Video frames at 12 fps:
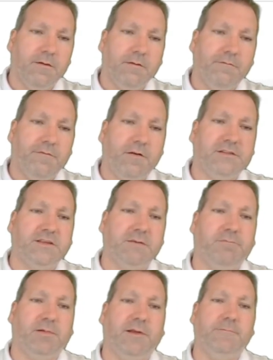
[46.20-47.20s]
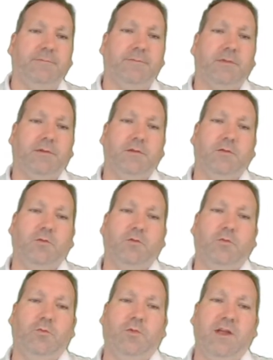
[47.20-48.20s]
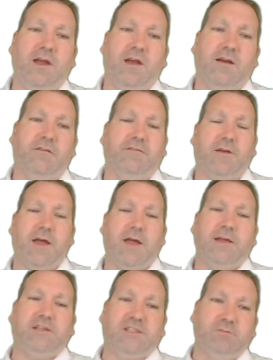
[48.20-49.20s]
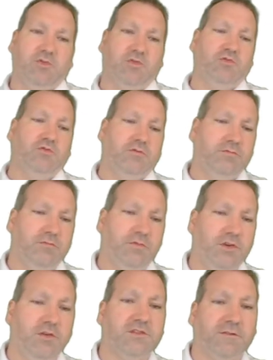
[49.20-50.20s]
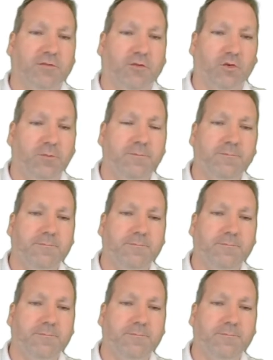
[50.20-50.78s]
Very simply, we have a small user form